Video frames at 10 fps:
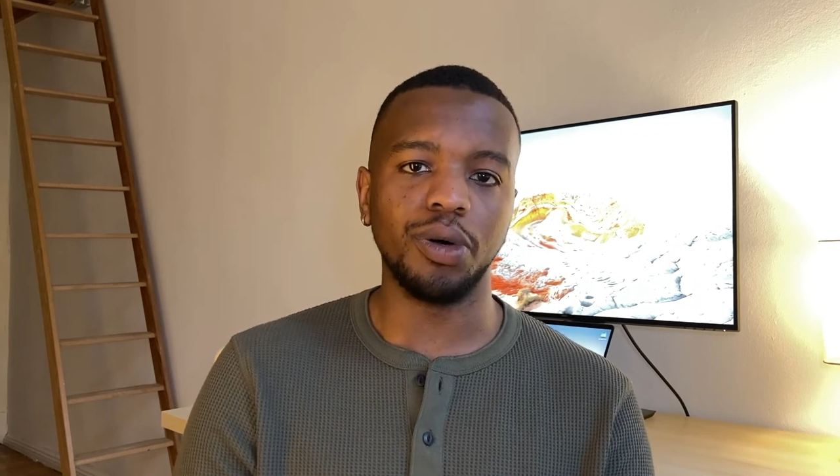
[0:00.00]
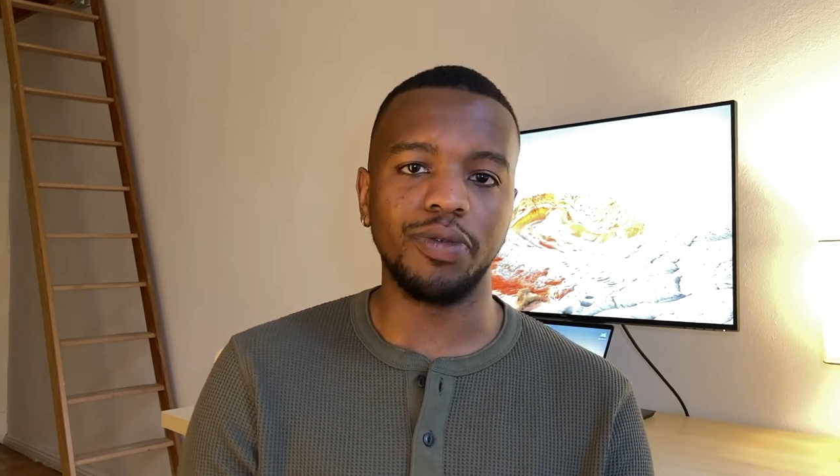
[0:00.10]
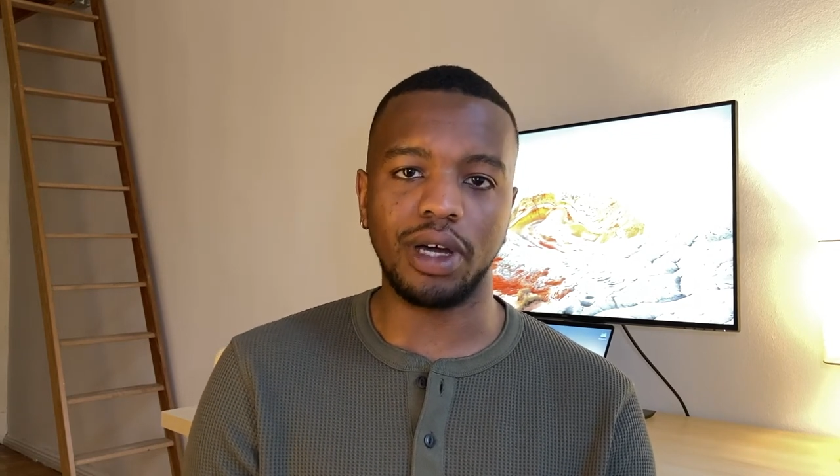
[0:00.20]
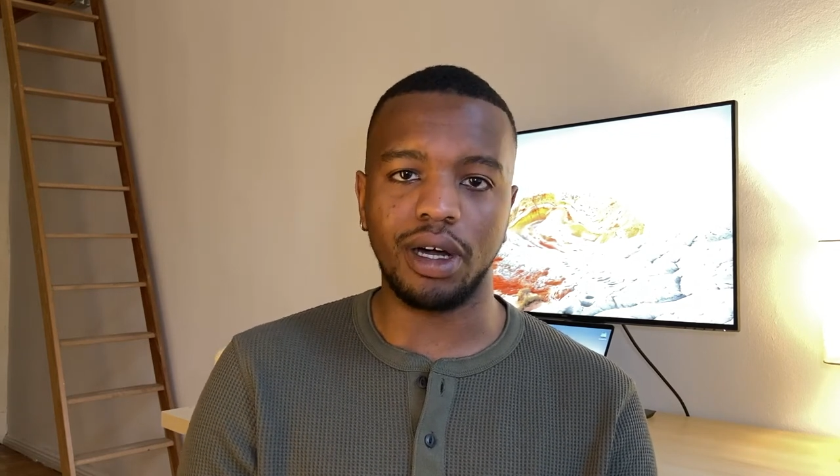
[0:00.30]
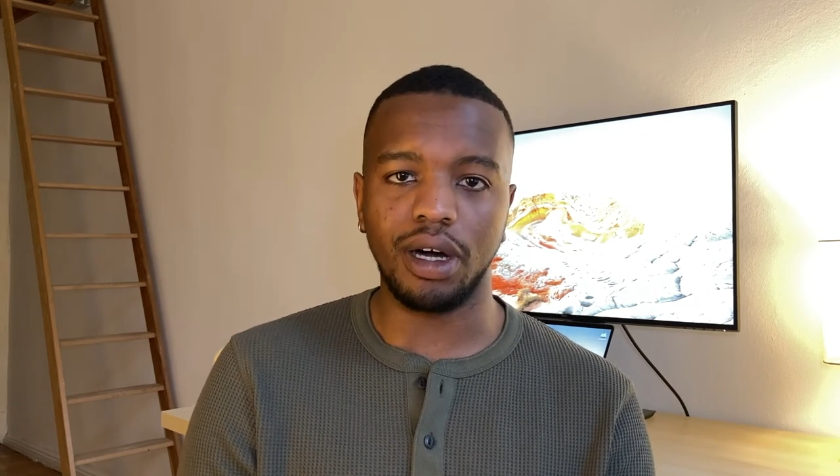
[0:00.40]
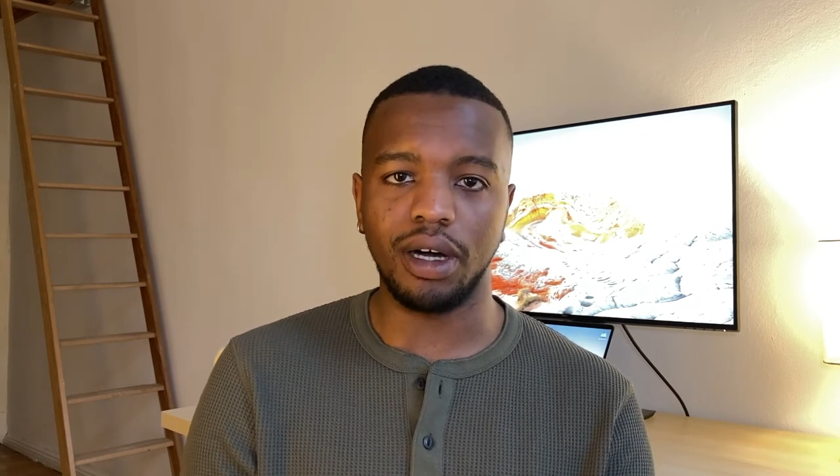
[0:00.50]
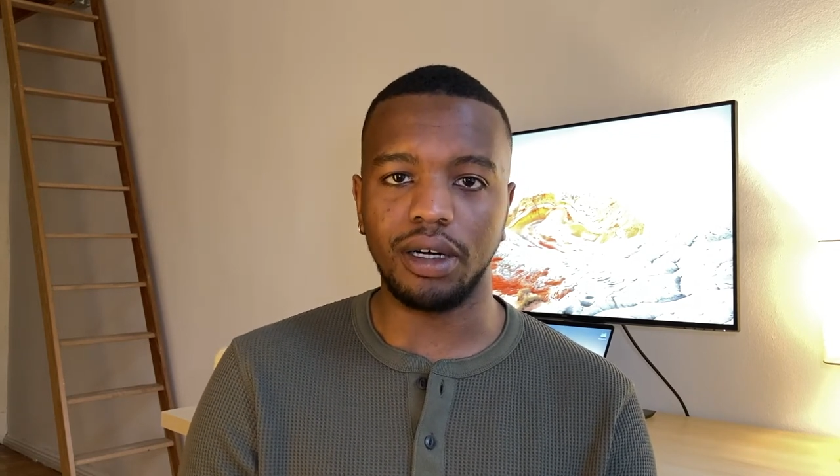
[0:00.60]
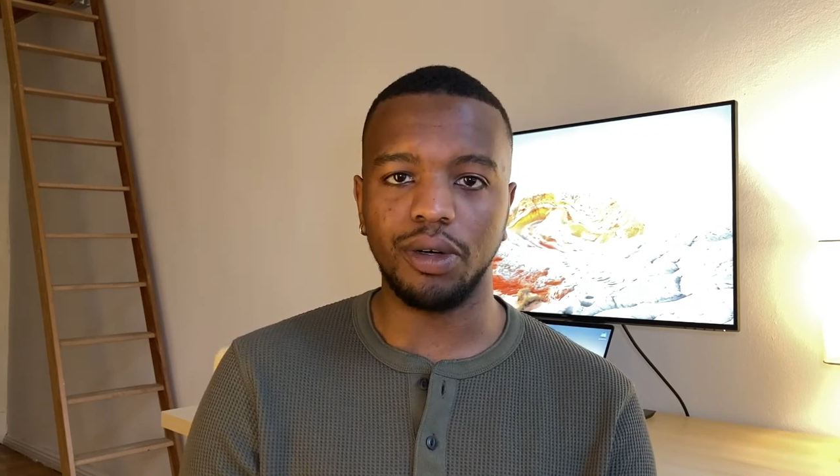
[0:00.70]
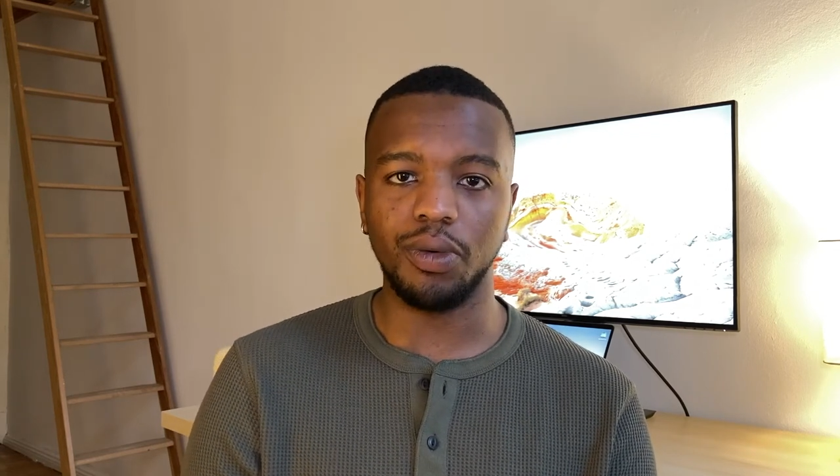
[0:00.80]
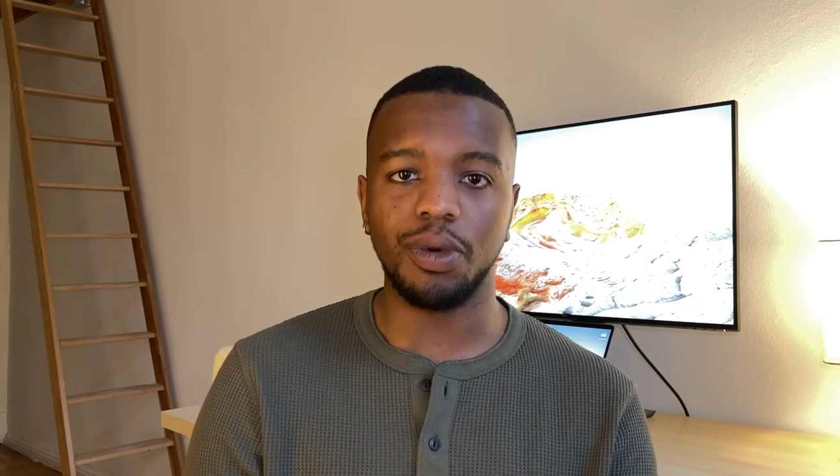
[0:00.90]
of the car
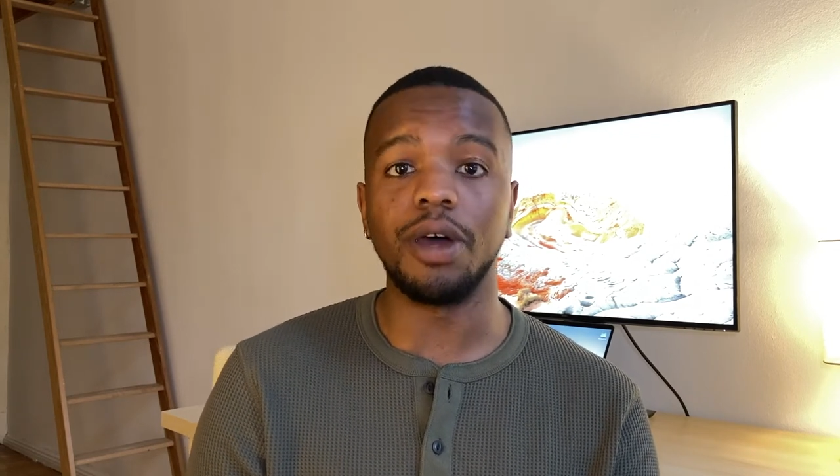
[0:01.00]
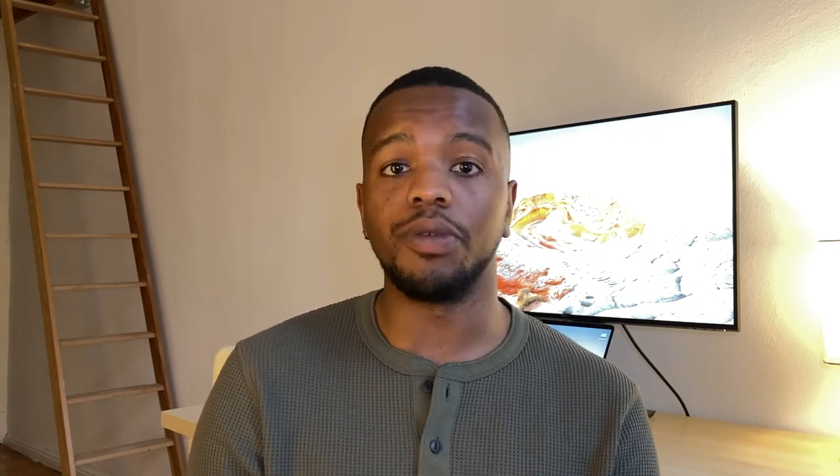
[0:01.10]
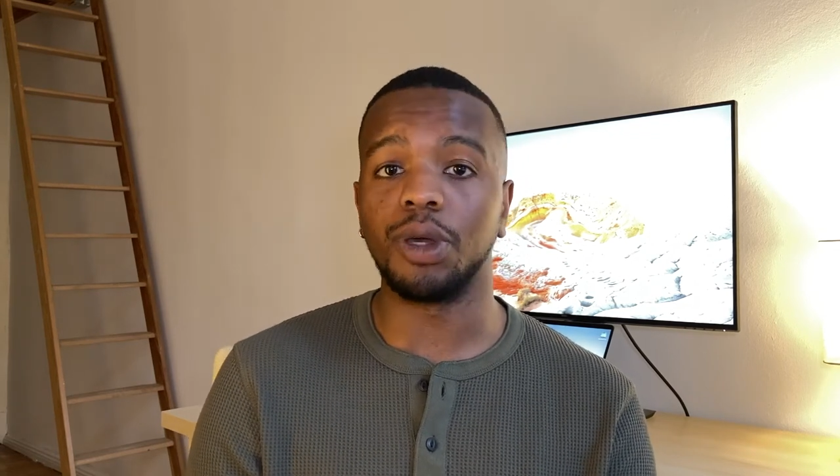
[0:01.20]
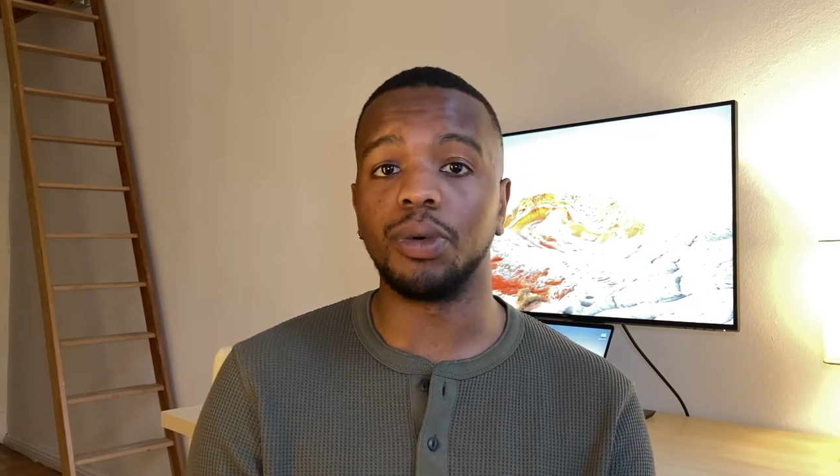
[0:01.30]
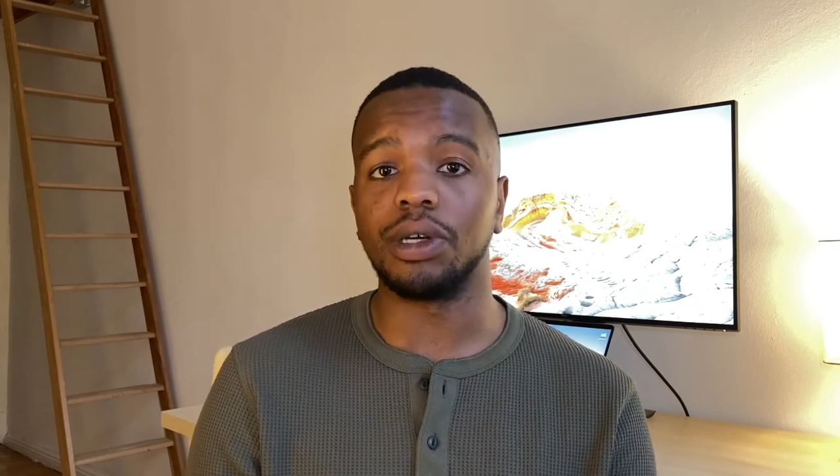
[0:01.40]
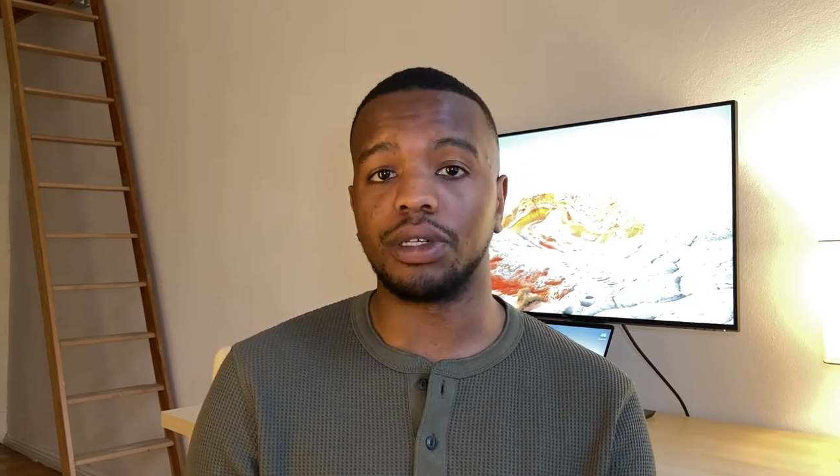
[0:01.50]
whenever you wish.